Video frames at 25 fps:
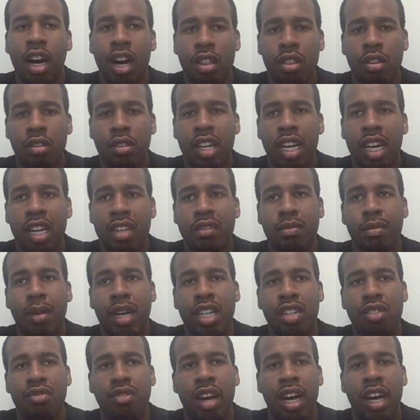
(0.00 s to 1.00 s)
other decks
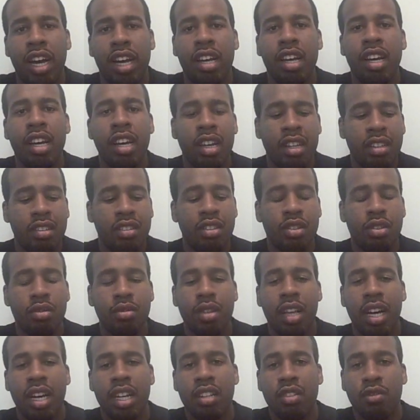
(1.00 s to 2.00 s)
might try to do
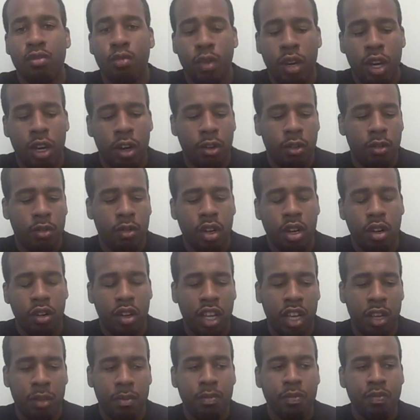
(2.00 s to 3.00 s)
that as well.
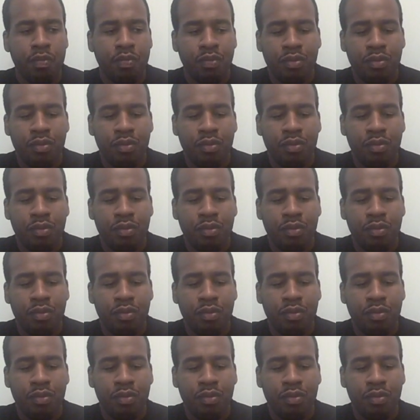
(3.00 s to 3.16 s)
Okay.